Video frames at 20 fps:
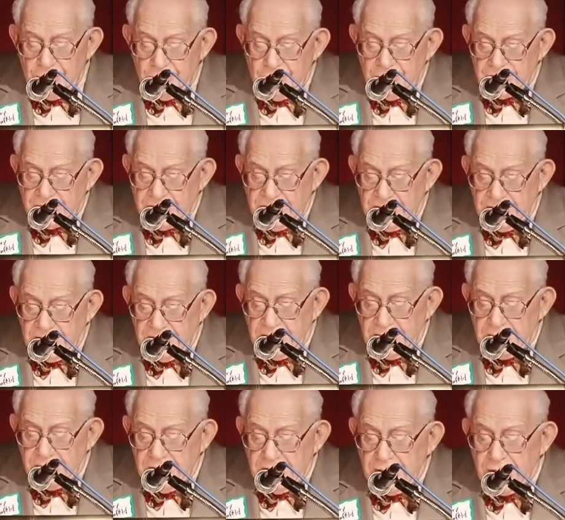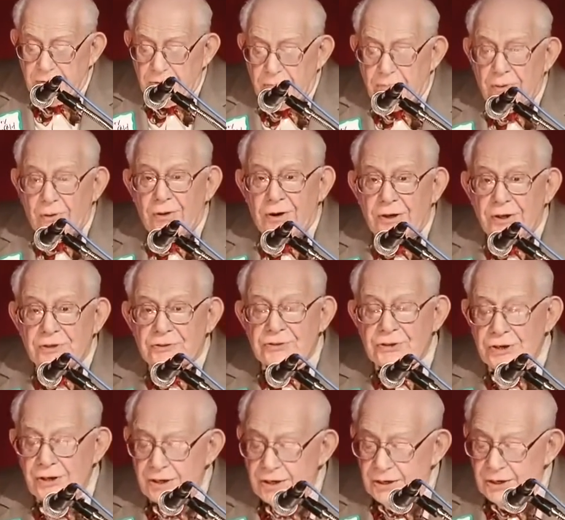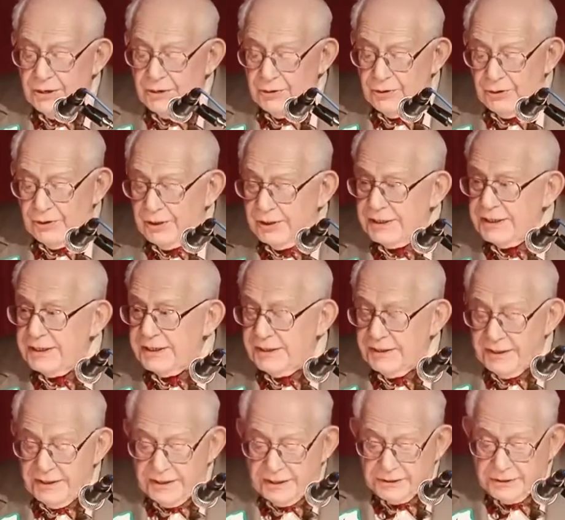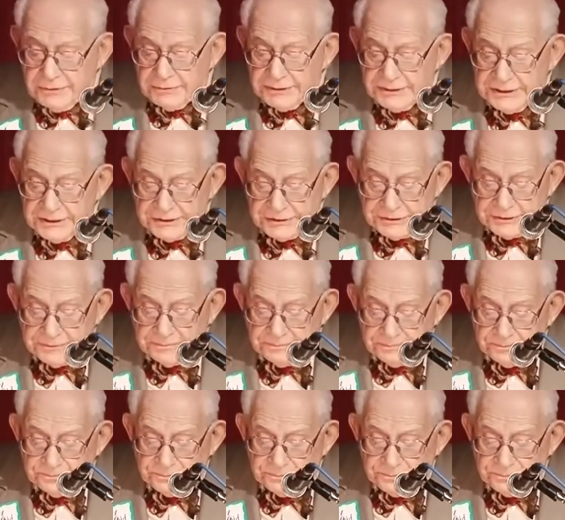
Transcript: it was handling many reporters early in their careers.